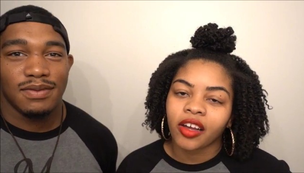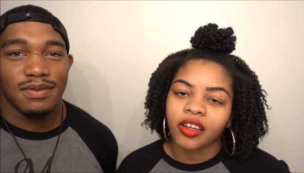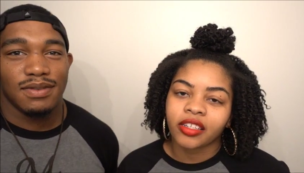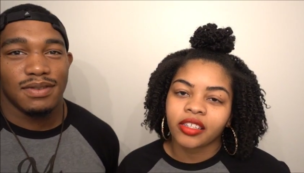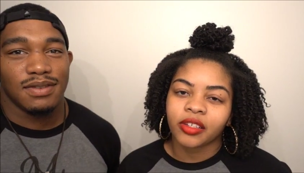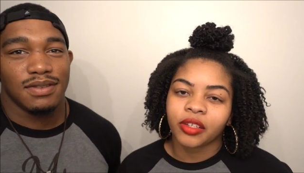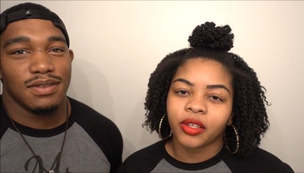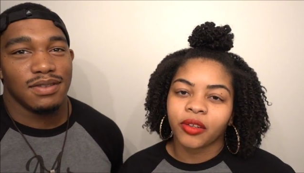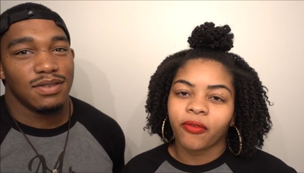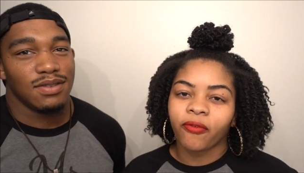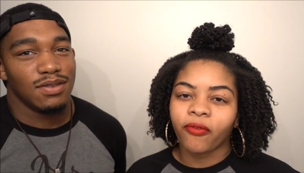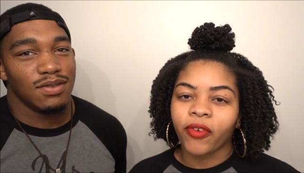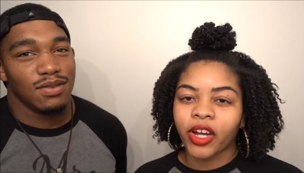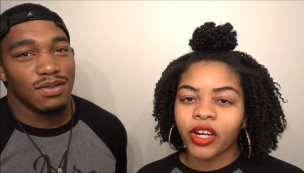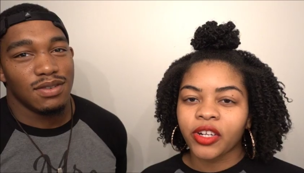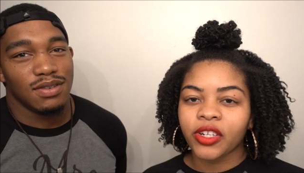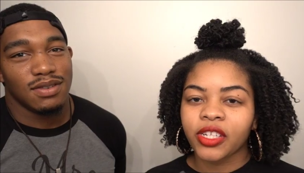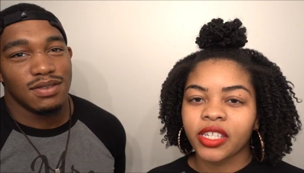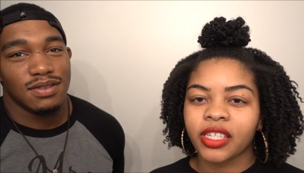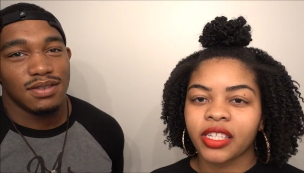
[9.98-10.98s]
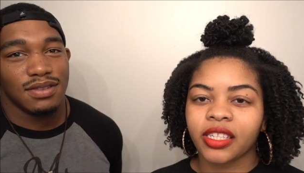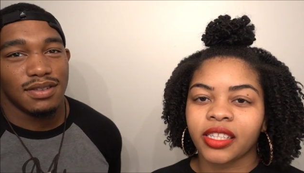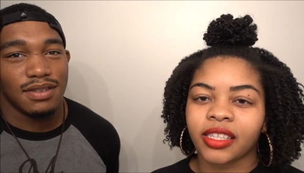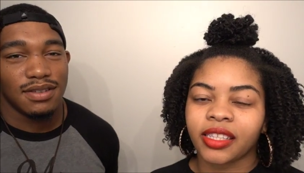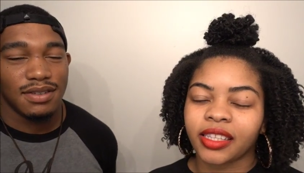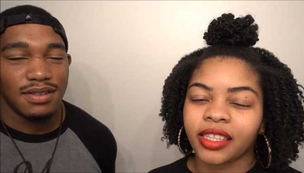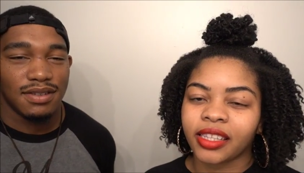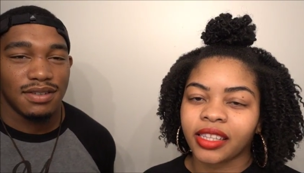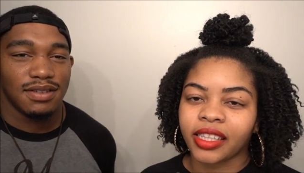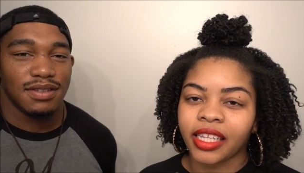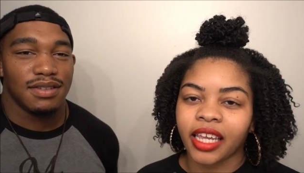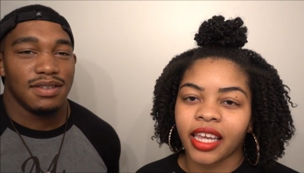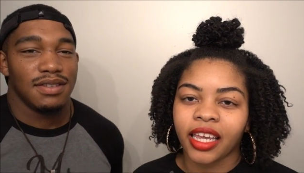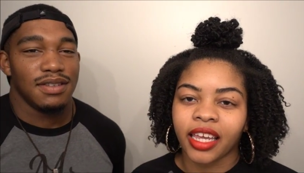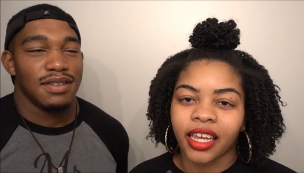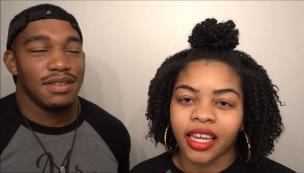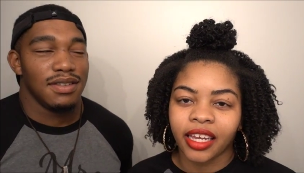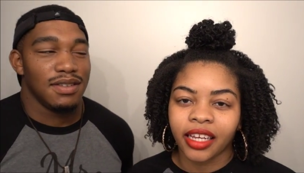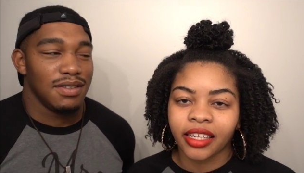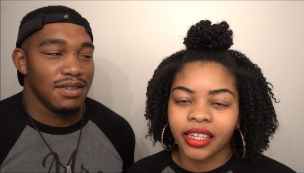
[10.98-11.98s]
Speaker 1: Alright, so the first
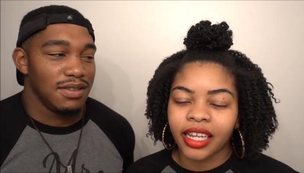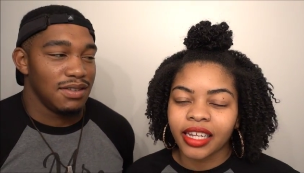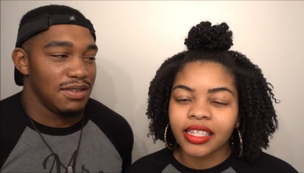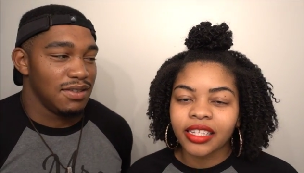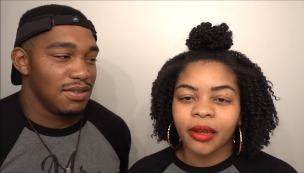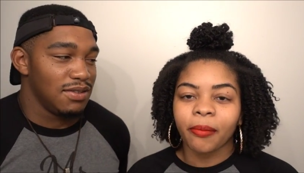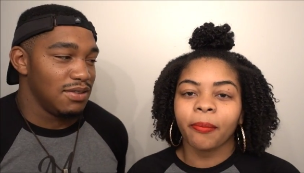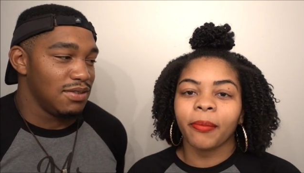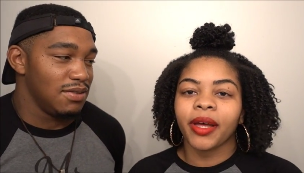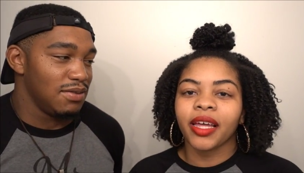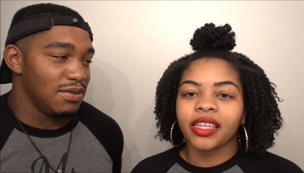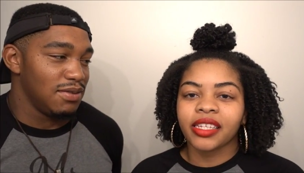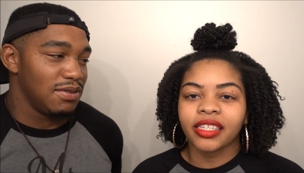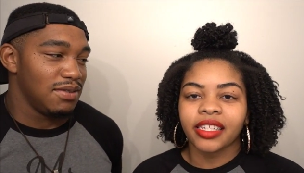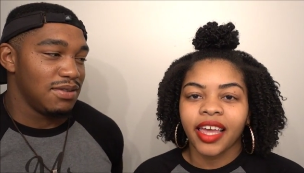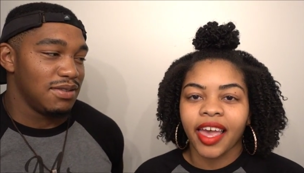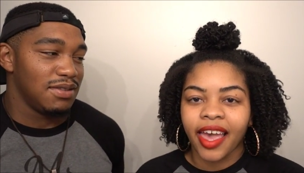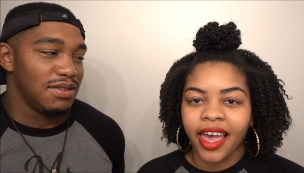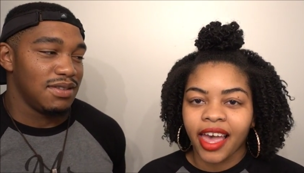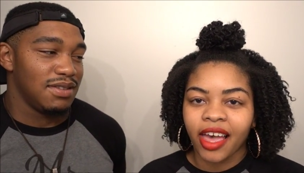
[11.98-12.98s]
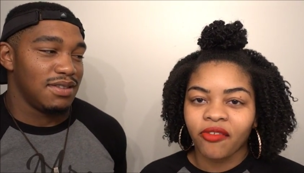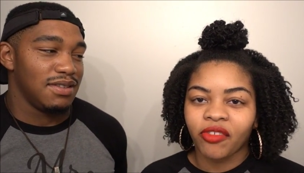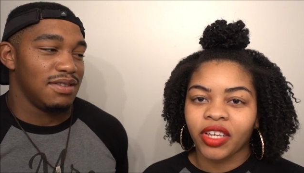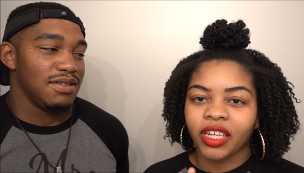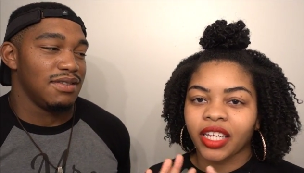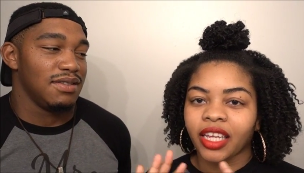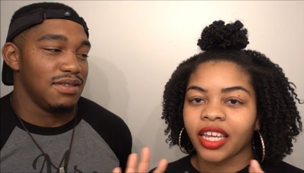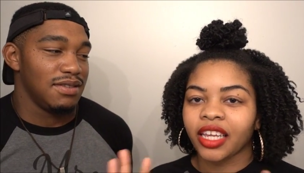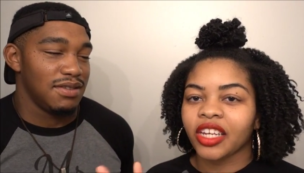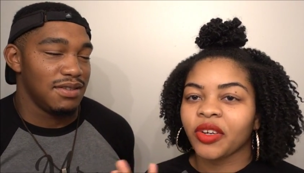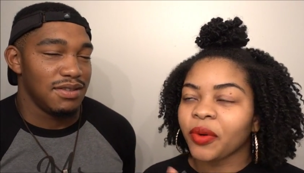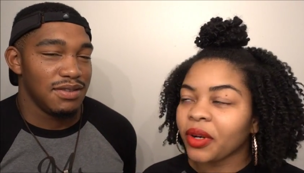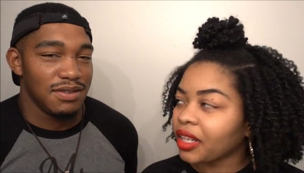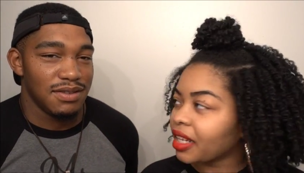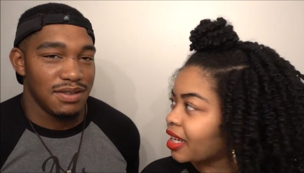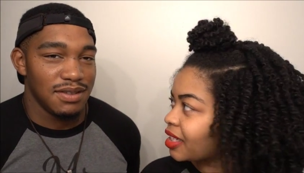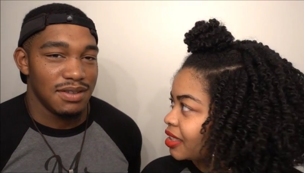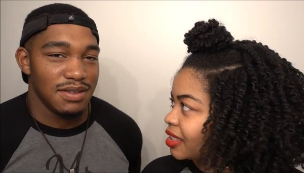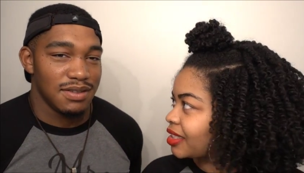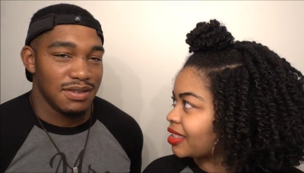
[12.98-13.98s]
thing that's a must have in any
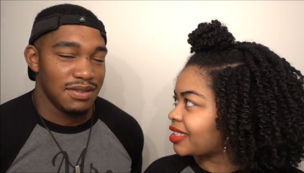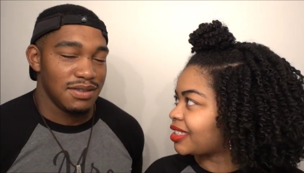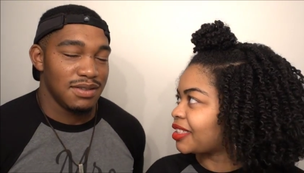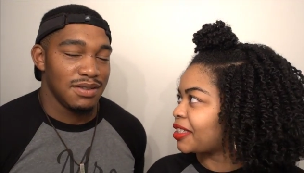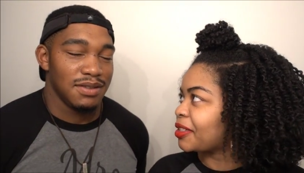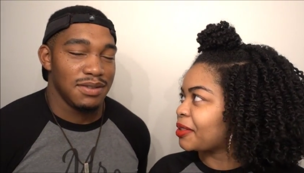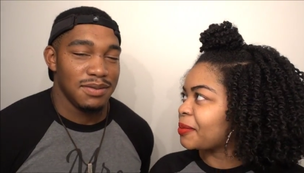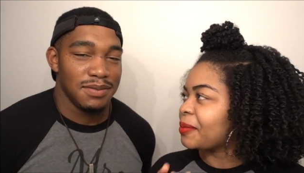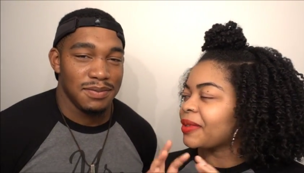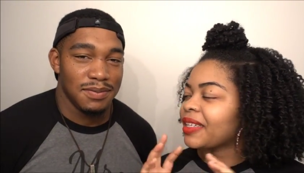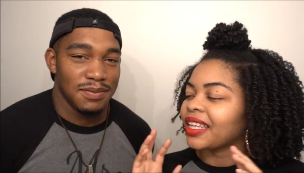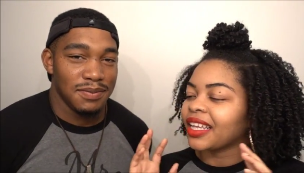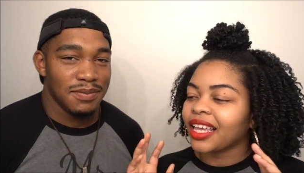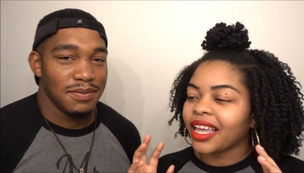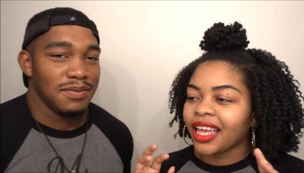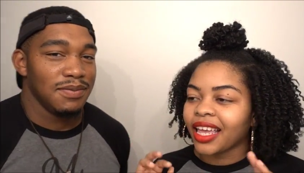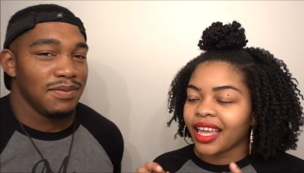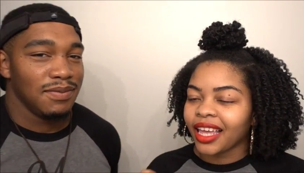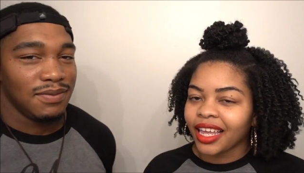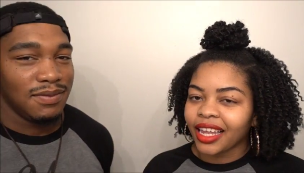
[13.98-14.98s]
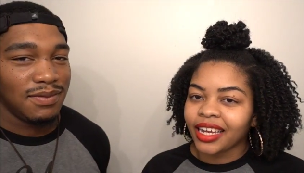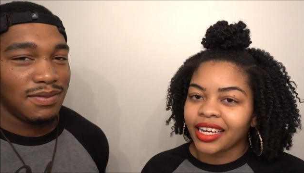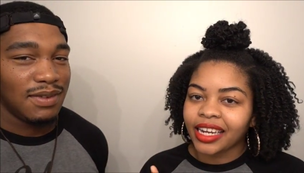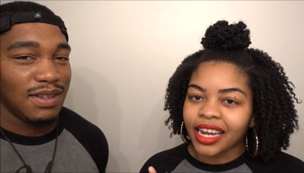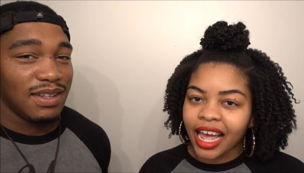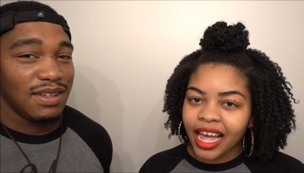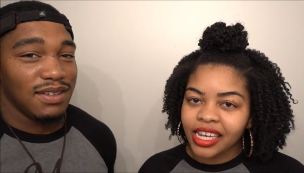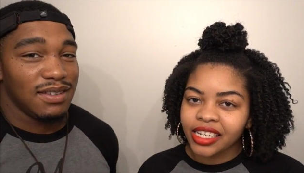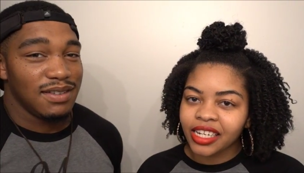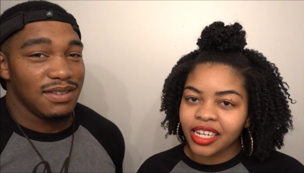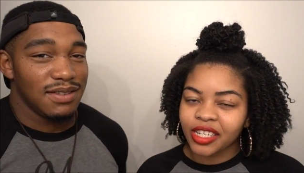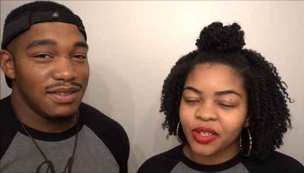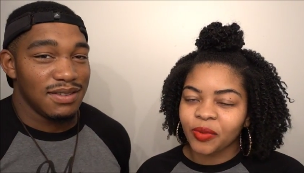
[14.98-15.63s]
relationship, not